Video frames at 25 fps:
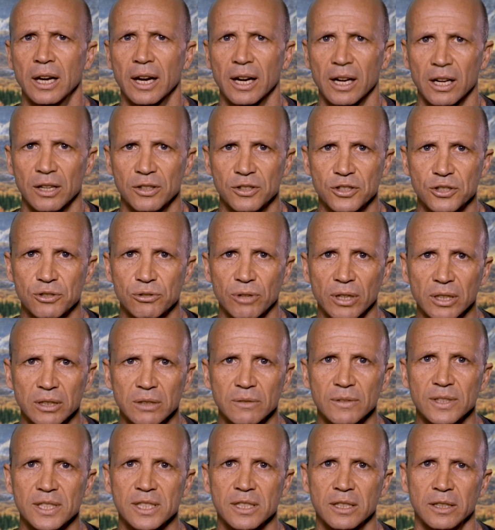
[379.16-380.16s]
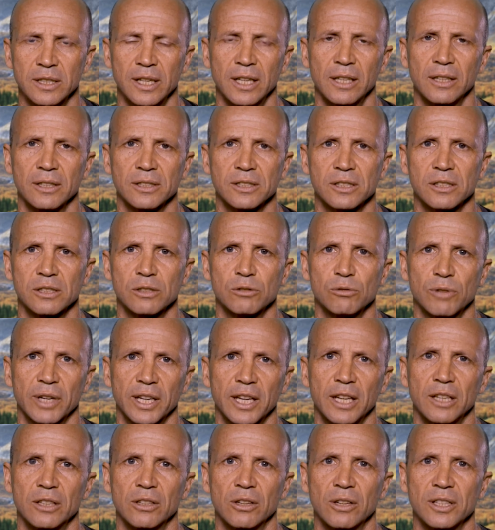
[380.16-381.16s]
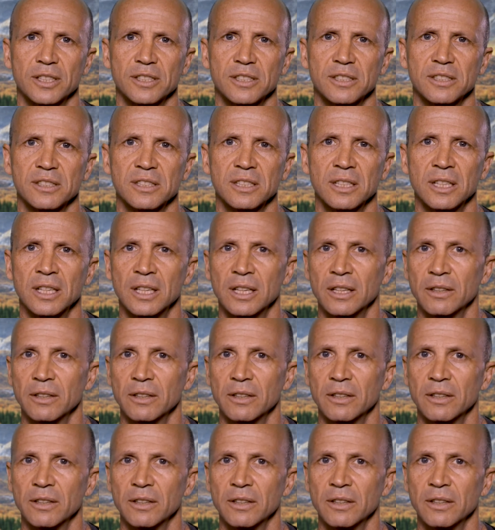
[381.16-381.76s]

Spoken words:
A constructivist analysis recognises